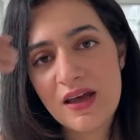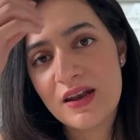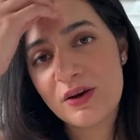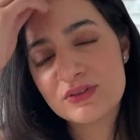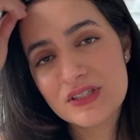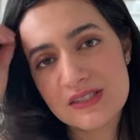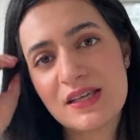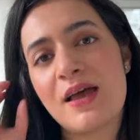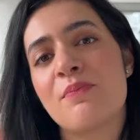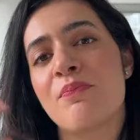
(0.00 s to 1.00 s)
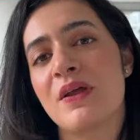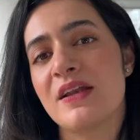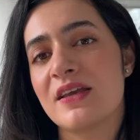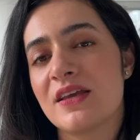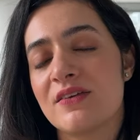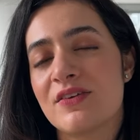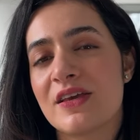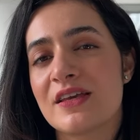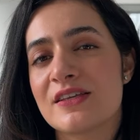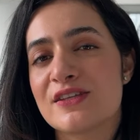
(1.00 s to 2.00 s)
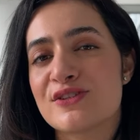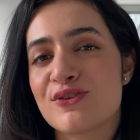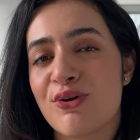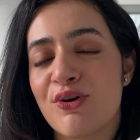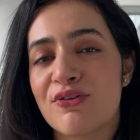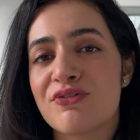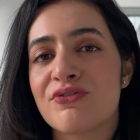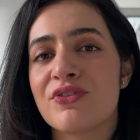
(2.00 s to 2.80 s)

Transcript: Now, this I believe is sort of